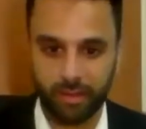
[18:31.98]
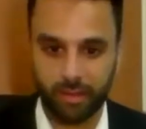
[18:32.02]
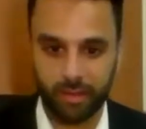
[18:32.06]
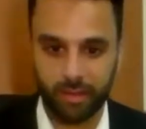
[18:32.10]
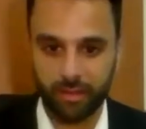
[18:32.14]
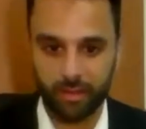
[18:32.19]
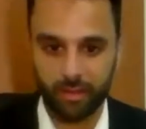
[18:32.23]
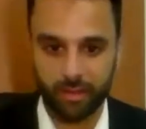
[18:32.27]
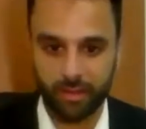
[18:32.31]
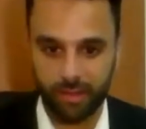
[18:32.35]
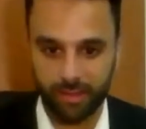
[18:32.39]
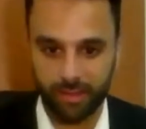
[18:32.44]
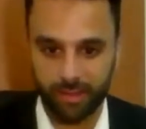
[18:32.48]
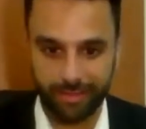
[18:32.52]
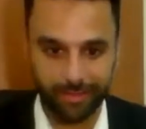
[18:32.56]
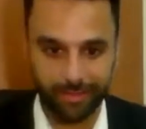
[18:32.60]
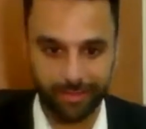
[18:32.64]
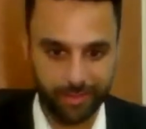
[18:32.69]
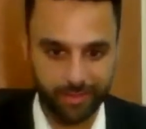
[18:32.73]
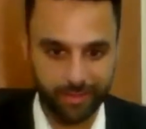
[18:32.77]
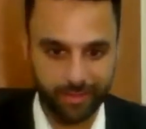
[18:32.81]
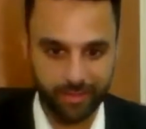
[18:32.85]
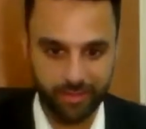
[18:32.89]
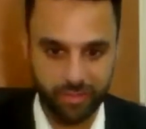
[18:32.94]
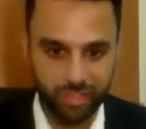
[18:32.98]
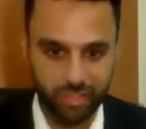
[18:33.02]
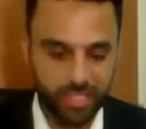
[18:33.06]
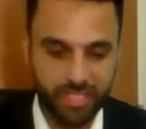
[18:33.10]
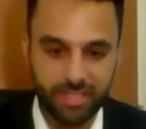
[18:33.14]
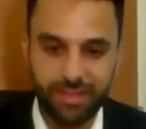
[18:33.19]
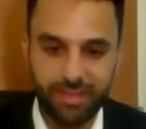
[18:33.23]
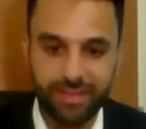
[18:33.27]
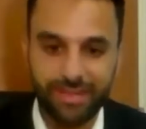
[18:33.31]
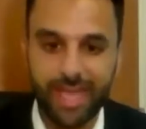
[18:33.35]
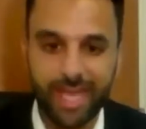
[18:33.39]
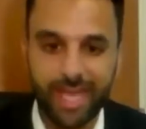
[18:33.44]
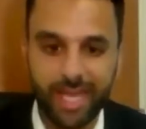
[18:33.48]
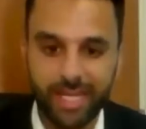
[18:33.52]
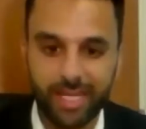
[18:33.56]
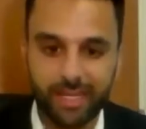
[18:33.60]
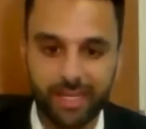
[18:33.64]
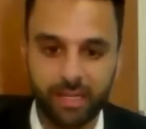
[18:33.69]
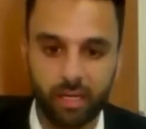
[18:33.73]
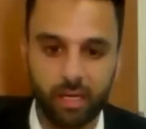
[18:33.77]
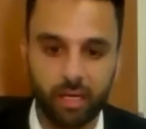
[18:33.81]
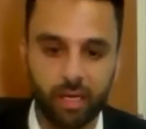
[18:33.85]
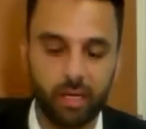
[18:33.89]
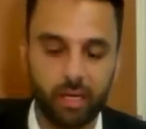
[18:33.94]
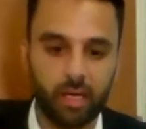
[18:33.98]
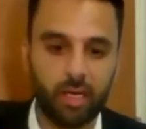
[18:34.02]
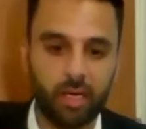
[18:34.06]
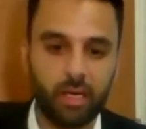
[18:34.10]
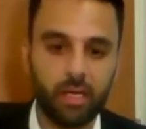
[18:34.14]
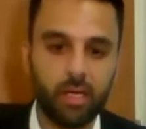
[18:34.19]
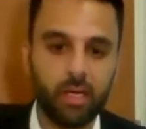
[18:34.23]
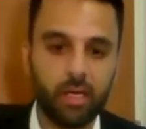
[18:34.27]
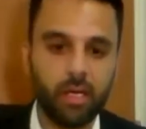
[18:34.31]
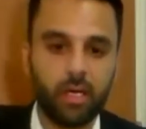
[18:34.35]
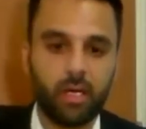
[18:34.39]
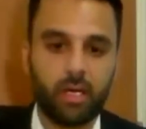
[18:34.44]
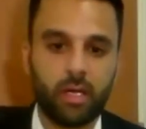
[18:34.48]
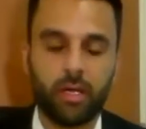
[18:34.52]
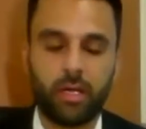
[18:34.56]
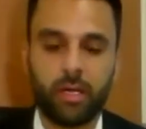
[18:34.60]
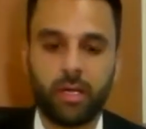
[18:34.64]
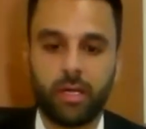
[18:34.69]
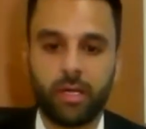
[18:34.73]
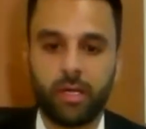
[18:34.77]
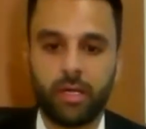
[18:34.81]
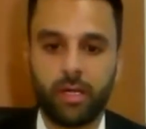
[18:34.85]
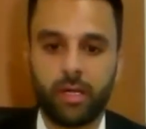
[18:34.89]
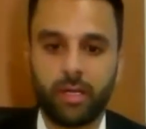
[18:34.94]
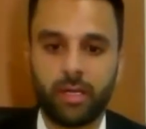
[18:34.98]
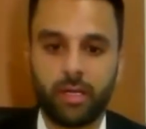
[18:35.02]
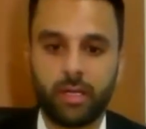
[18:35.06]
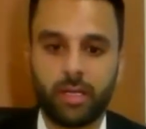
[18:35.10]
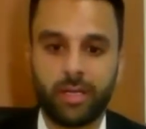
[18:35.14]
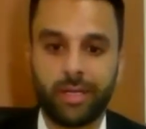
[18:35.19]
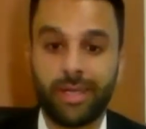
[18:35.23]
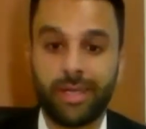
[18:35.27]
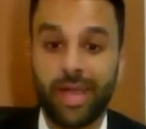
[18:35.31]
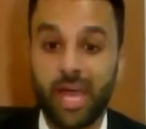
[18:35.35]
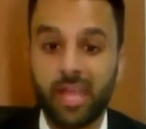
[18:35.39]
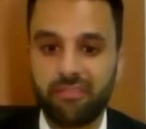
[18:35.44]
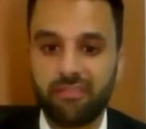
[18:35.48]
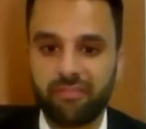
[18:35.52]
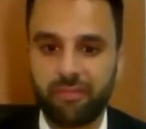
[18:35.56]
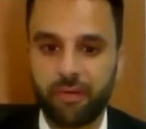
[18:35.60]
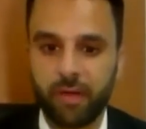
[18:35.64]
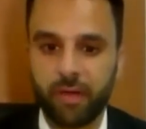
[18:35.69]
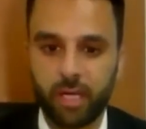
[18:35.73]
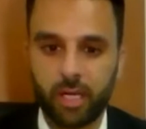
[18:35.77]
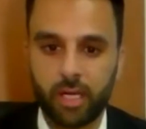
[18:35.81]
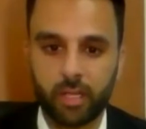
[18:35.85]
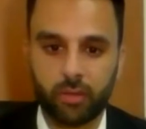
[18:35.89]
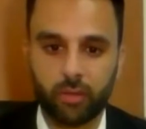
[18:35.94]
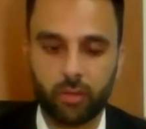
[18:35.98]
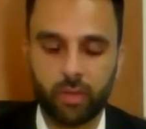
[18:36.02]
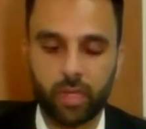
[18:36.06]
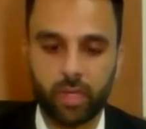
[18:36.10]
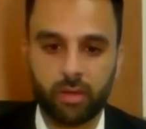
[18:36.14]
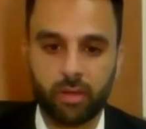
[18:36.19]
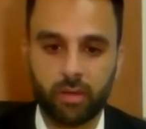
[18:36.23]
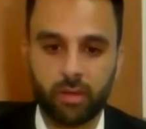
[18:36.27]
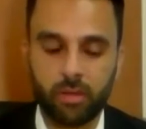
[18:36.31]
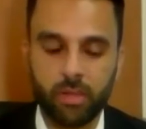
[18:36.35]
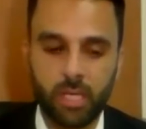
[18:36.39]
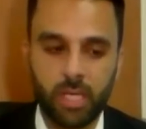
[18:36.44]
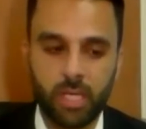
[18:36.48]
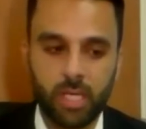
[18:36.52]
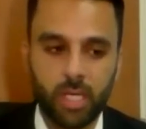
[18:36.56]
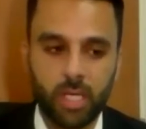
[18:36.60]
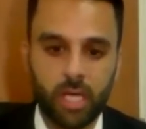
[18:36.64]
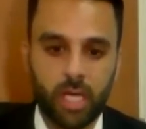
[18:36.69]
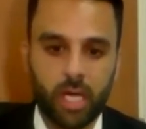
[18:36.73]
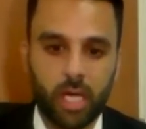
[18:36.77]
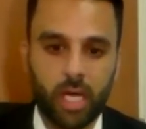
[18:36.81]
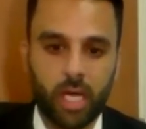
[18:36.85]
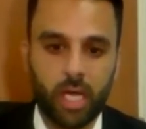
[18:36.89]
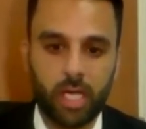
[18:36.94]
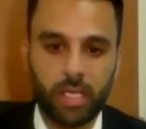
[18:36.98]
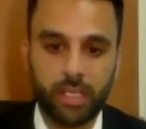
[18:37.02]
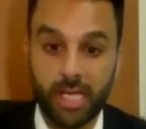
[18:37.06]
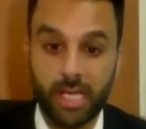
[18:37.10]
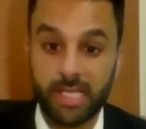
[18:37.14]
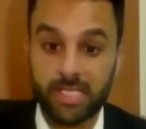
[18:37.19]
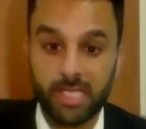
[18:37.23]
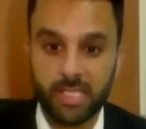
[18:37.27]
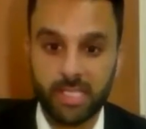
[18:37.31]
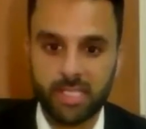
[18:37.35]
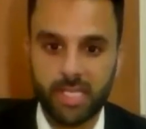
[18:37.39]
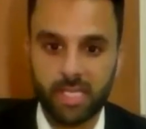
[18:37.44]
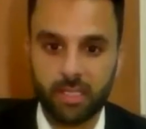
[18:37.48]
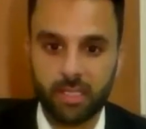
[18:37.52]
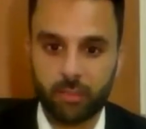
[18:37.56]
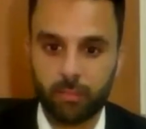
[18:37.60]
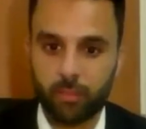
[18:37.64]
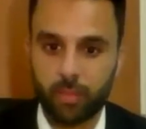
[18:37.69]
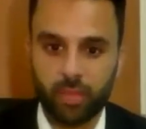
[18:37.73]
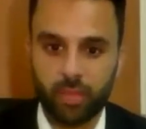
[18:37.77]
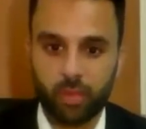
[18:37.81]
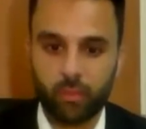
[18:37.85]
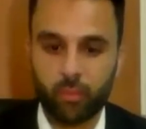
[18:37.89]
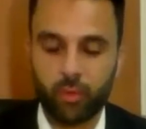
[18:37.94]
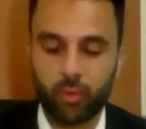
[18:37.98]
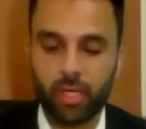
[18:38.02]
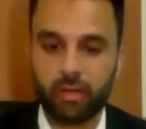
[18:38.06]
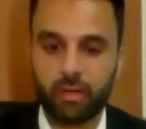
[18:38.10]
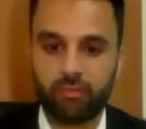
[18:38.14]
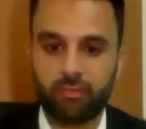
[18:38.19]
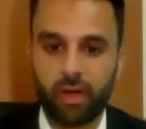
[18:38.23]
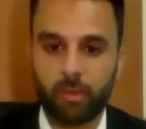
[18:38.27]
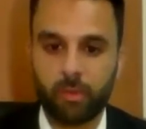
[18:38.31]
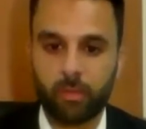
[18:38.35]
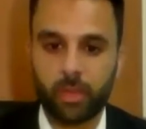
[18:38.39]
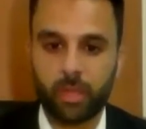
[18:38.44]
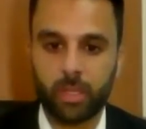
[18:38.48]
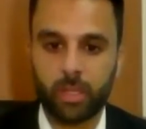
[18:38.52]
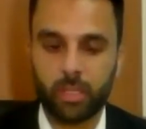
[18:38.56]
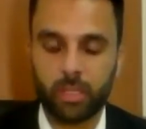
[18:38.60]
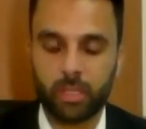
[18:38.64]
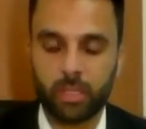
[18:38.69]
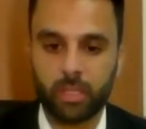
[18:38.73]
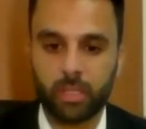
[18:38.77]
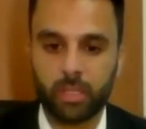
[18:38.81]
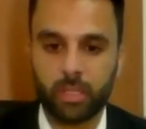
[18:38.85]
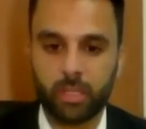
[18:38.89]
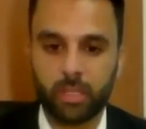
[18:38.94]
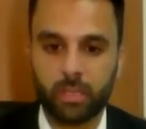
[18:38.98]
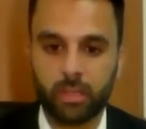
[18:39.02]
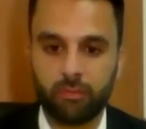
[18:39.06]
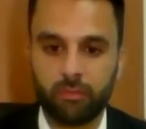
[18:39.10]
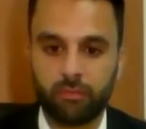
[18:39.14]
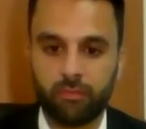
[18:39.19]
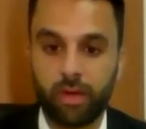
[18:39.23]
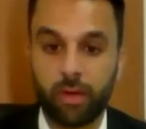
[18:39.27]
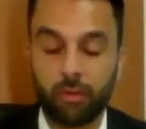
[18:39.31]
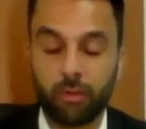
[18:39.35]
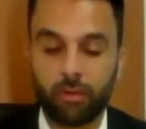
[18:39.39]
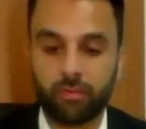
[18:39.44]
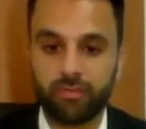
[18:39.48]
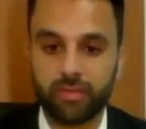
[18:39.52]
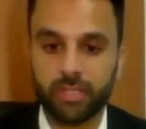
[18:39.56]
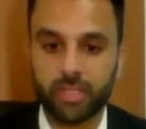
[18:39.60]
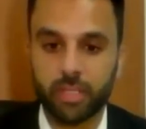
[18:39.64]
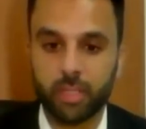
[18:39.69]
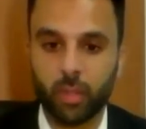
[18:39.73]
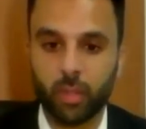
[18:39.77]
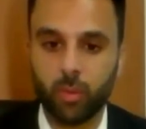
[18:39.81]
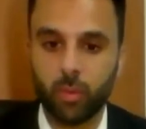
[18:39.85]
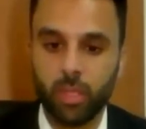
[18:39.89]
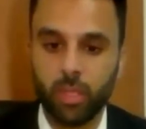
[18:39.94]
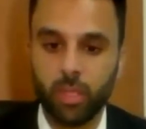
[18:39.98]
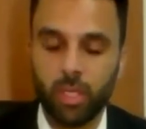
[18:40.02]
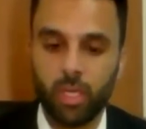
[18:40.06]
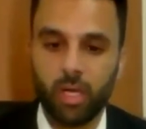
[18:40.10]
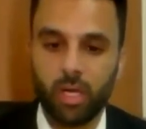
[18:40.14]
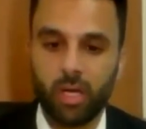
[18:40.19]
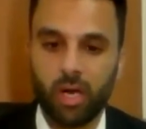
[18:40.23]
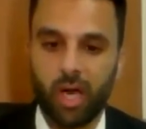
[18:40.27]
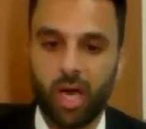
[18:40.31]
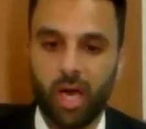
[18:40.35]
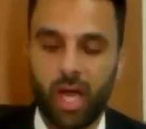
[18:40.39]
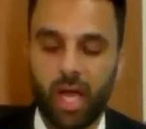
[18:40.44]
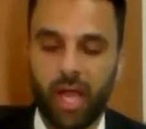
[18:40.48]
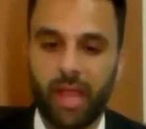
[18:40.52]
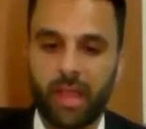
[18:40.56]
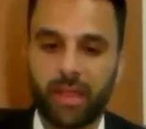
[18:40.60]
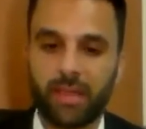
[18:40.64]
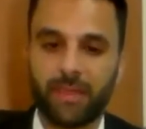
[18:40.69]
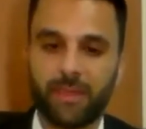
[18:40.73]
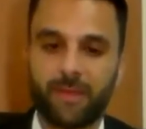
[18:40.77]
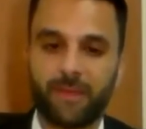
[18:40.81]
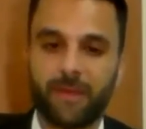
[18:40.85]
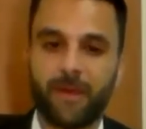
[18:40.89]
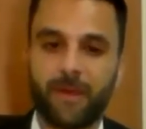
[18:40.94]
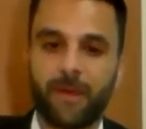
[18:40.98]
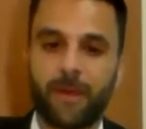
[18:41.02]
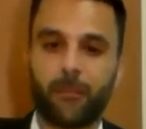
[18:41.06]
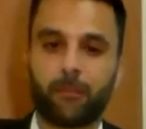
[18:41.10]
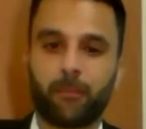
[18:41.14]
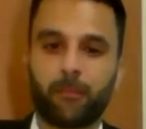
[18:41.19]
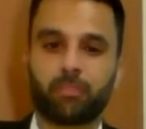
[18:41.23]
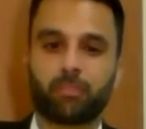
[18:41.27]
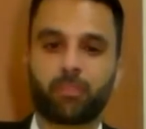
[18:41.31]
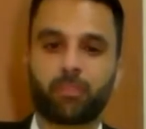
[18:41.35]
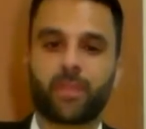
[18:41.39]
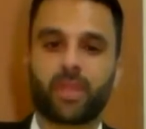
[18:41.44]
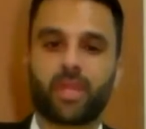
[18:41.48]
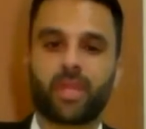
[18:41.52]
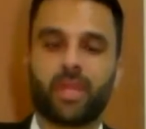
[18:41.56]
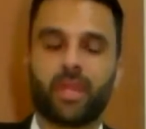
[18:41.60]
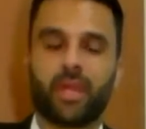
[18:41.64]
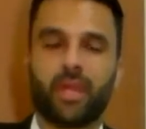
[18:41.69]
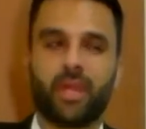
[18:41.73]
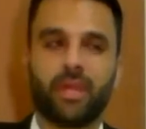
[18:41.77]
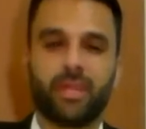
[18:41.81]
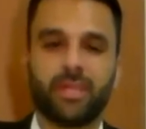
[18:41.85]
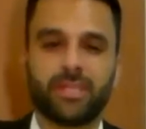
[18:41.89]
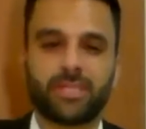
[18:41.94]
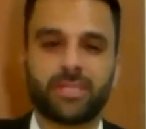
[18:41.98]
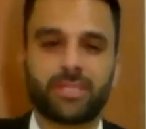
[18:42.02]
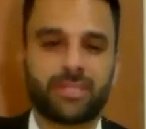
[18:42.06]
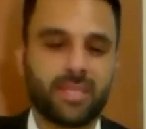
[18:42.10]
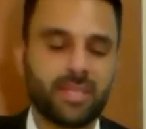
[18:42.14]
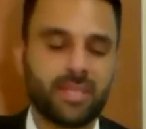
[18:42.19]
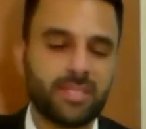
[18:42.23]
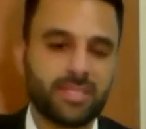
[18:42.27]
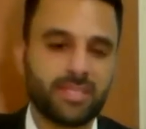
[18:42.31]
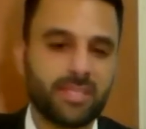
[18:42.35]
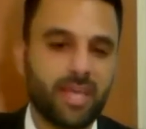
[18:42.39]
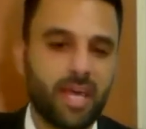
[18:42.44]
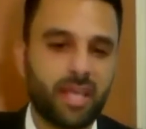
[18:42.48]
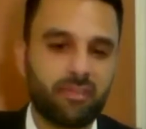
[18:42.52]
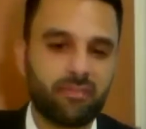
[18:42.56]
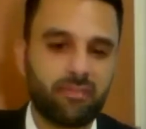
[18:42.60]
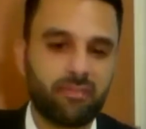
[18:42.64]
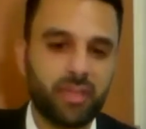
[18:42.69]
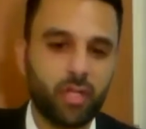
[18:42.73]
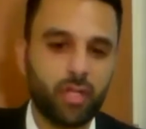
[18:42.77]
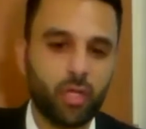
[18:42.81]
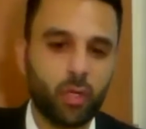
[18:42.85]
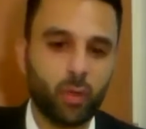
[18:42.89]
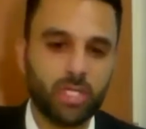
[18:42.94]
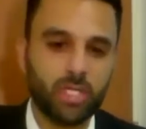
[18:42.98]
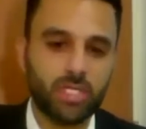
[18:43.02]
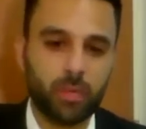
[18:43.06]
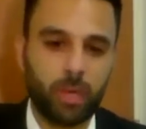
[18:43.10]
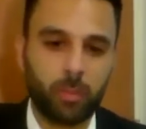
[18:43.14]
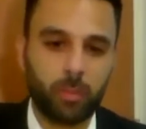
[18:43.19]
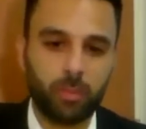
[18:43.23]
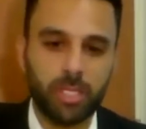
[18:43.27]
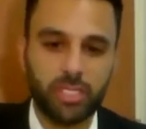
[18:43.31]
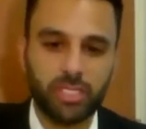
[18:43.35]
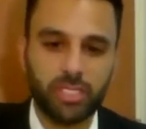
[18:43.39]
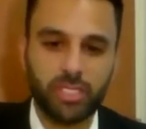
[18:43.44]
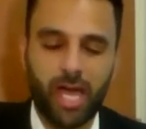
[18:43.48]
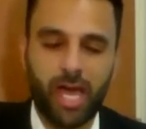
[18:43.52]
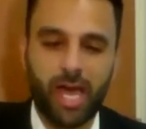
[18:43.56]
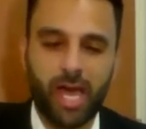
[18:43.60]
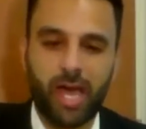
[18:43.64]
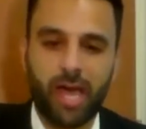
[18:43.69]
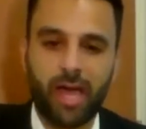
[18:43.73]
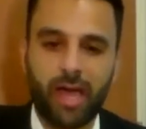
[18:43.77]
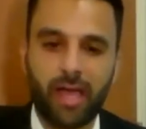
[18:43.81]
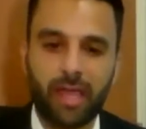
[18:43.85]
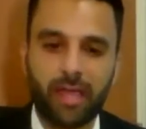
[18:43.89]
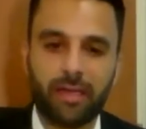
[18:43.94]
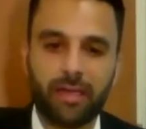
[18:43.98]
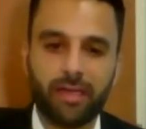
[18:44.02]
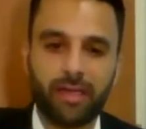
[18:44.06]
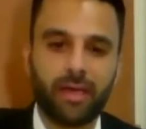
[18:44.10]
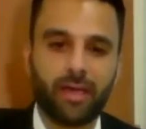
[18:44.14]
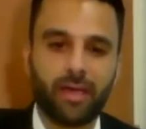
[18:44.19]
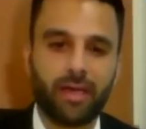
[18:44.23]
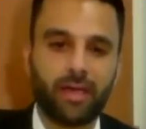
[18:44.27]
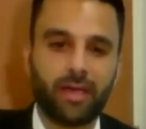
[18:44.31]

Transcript: and, and, and just daily uh, uh, life together. And as I said, it became really viral, viral video. And um, since that video was published, I